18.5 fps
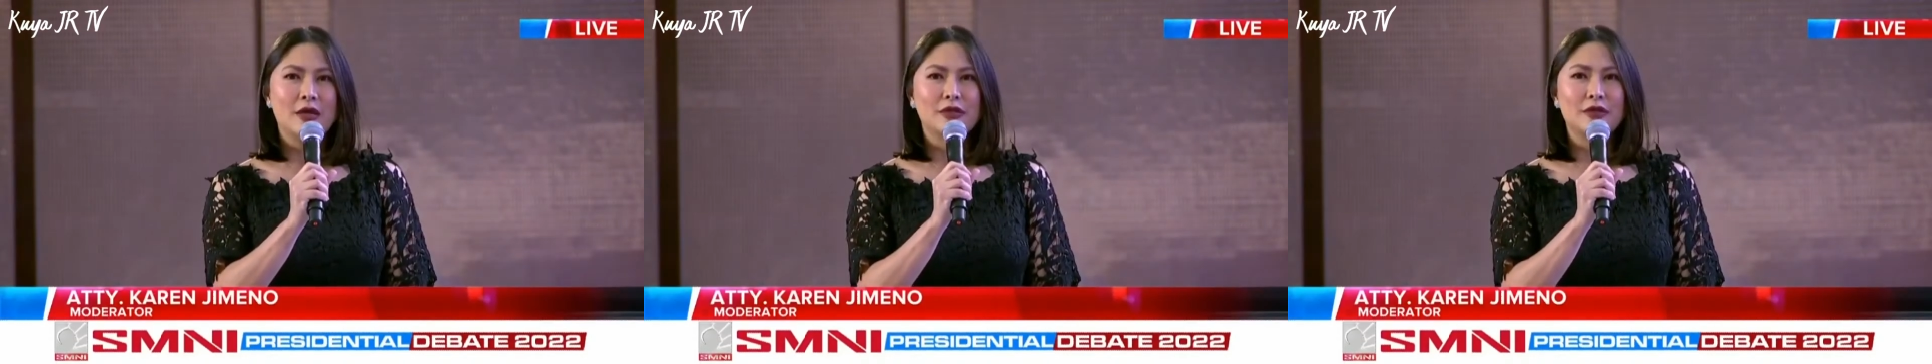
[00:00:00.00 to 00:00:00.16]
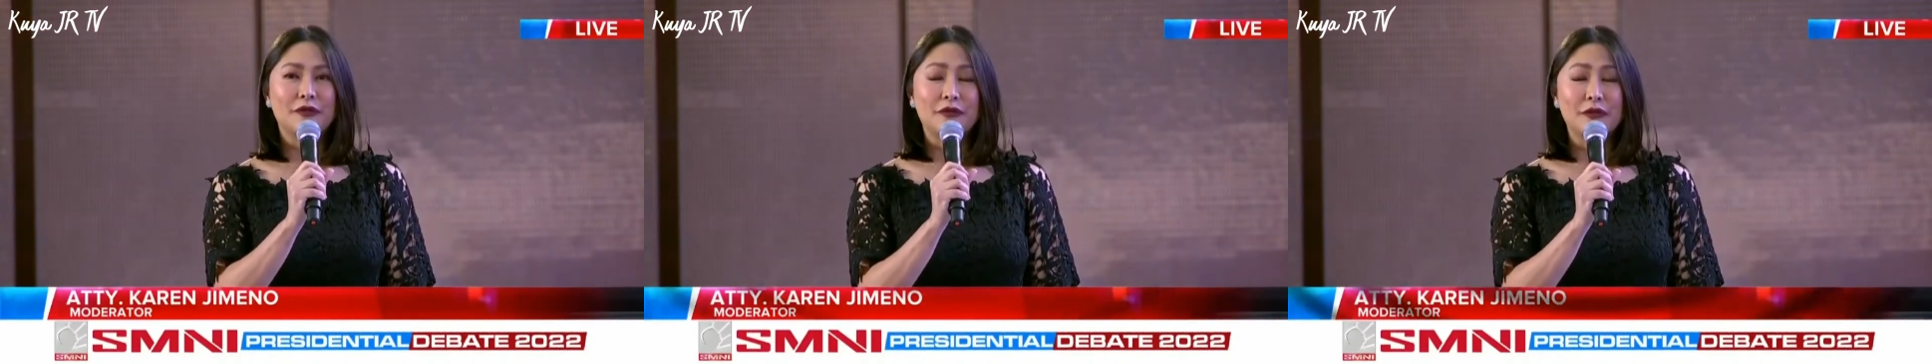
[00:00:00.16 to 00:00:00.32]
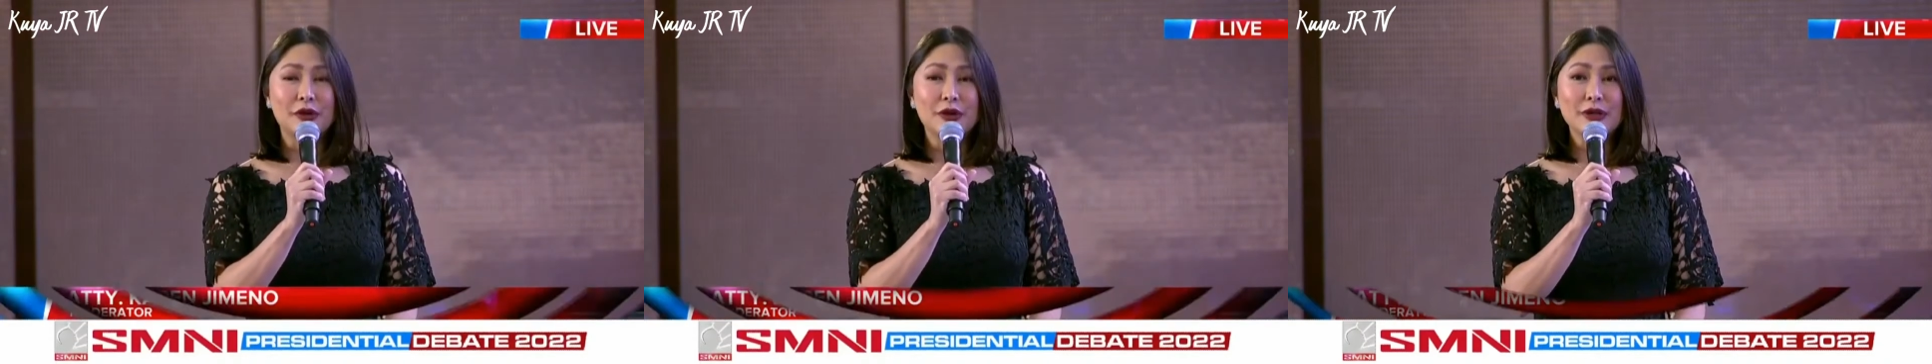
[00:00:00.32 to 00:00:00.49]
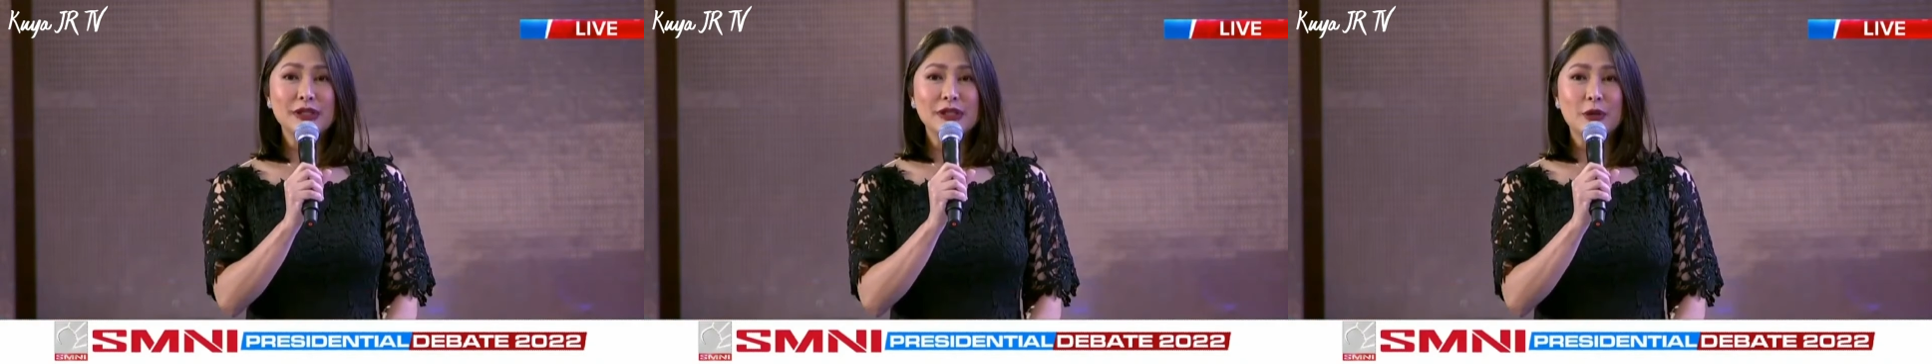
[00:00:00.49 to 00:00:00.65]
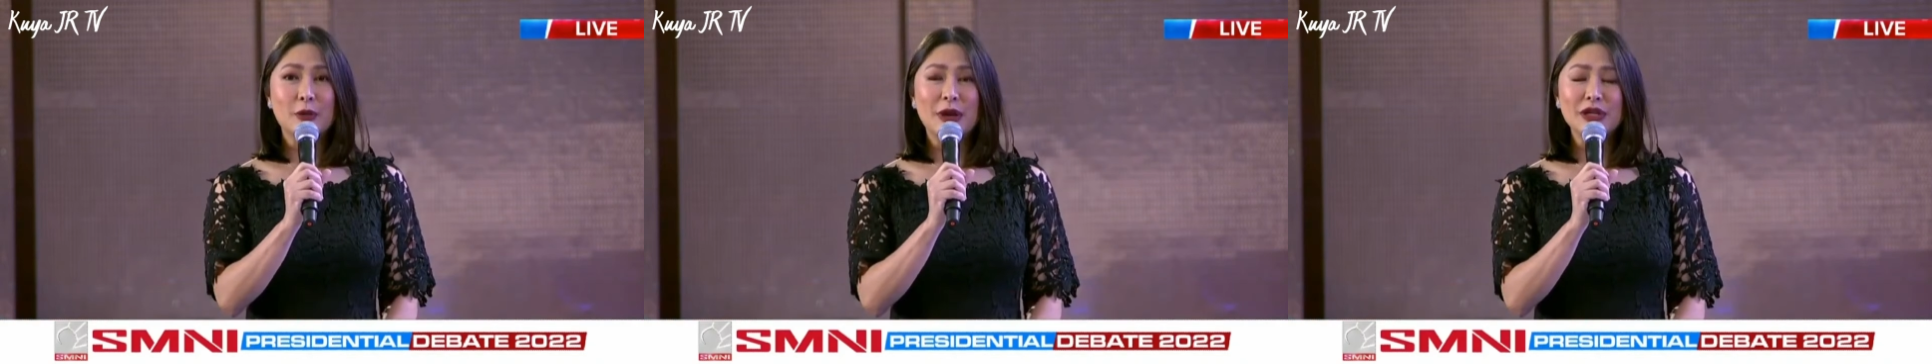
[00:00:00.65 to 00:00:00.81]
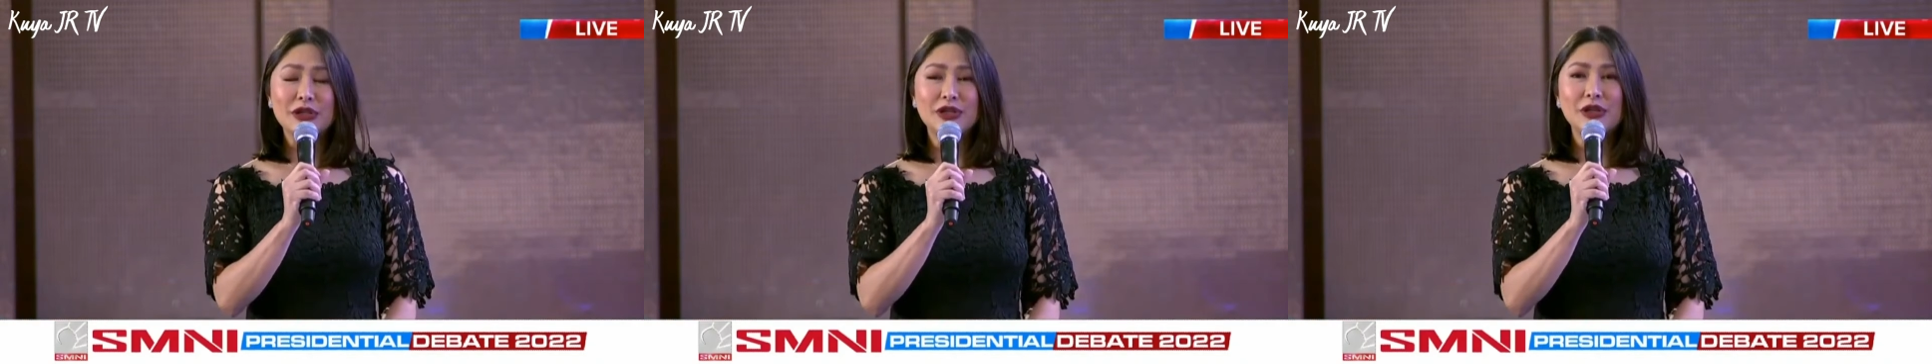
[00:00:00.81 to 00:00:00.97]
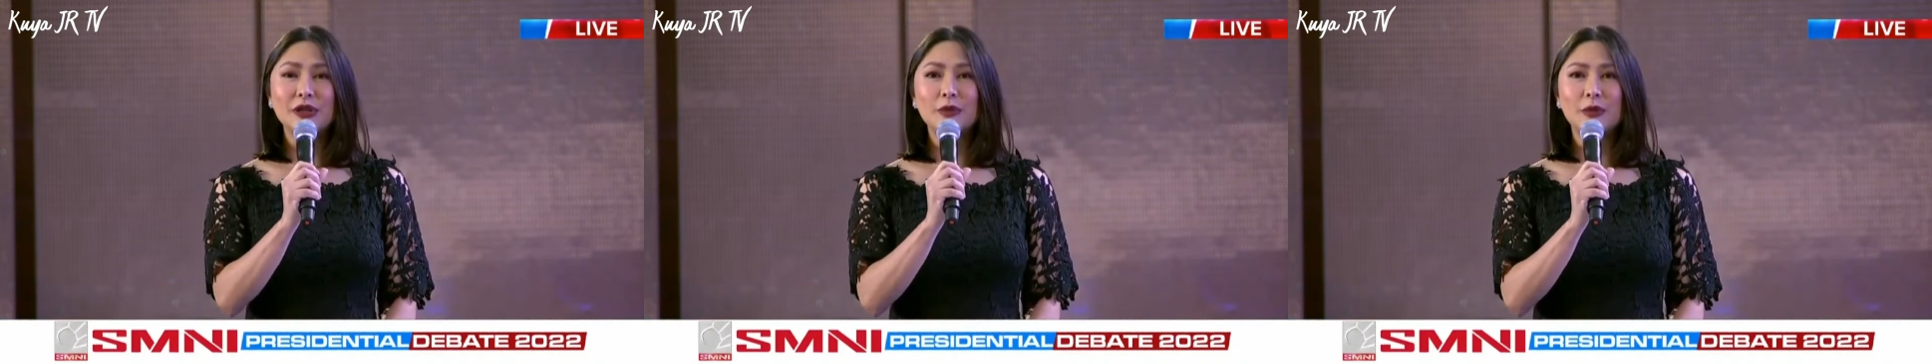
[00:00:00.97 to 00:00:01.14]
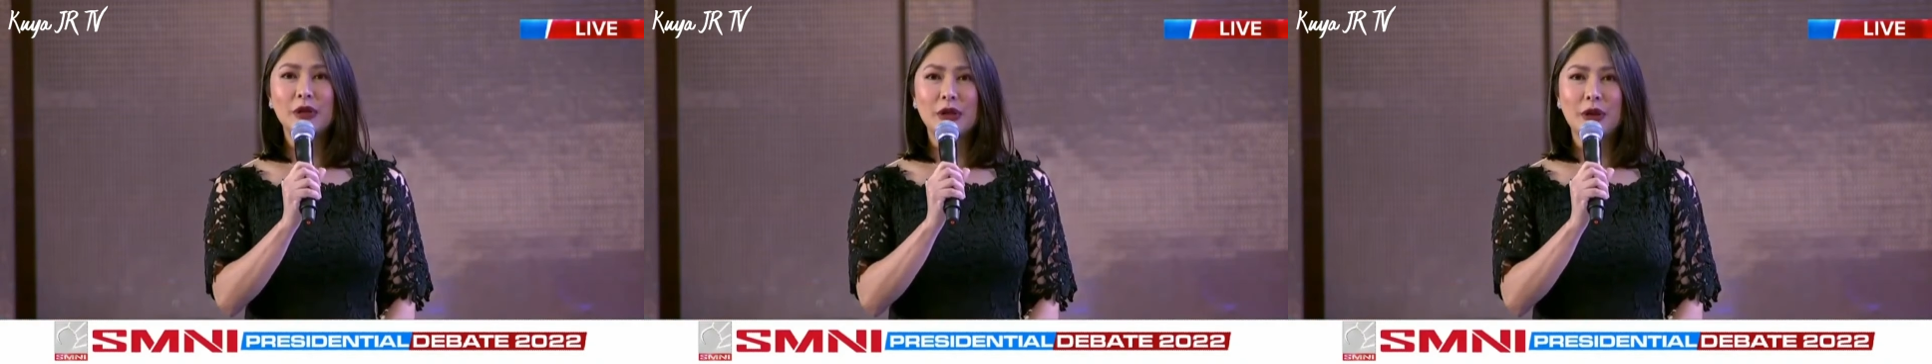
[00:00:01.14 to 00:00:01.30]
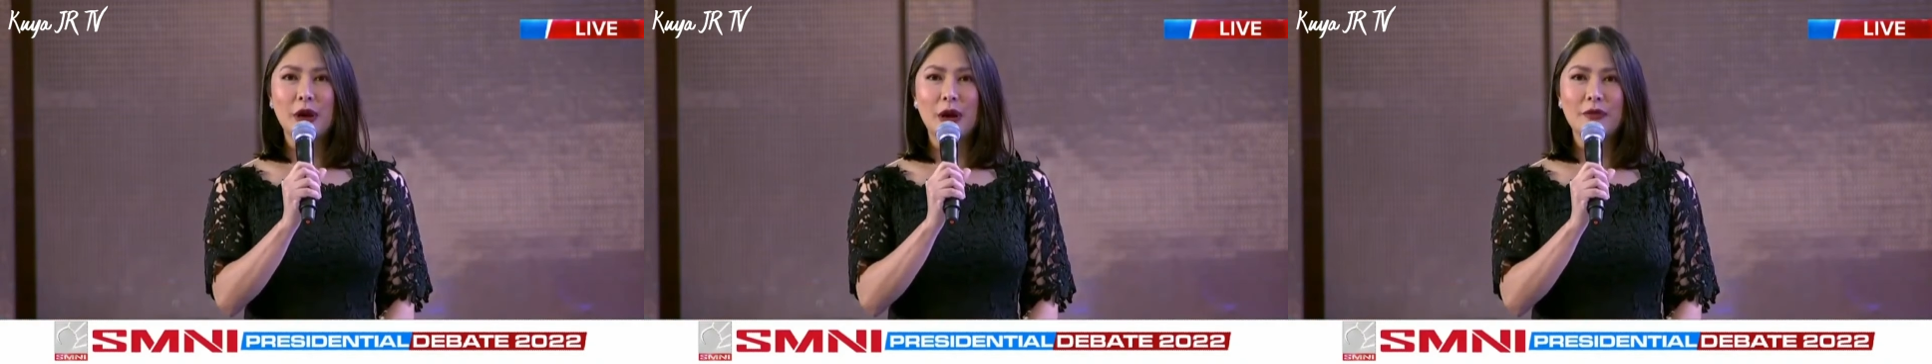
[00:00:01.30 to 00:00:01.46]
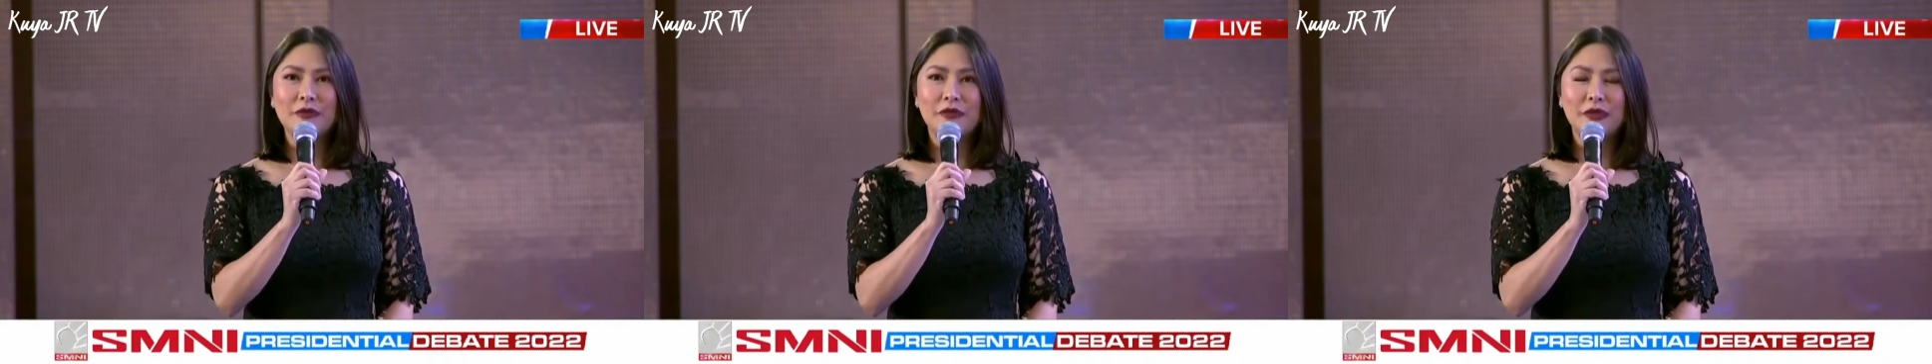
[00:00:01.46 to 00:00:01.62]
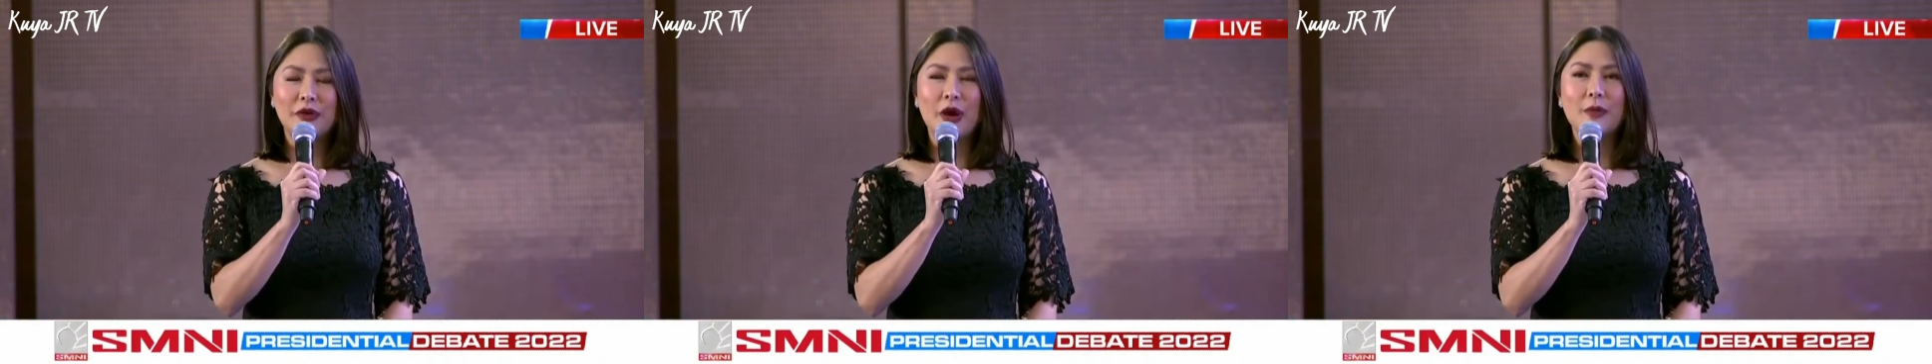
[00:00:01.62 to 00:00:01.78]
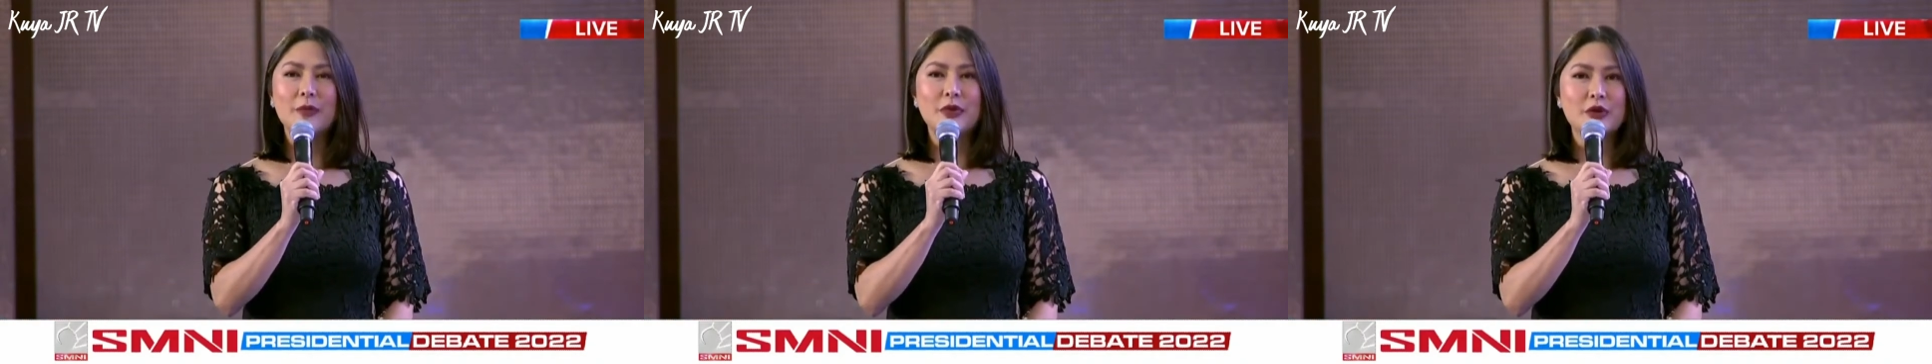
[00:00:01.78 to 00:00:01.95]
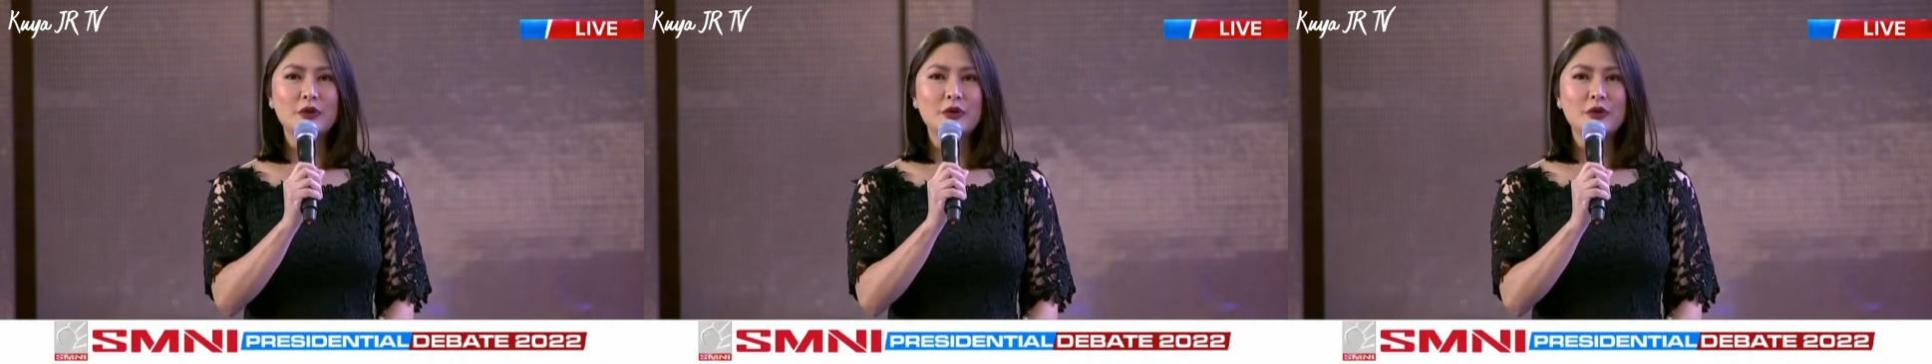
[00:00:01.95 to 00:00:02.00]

The first question will come from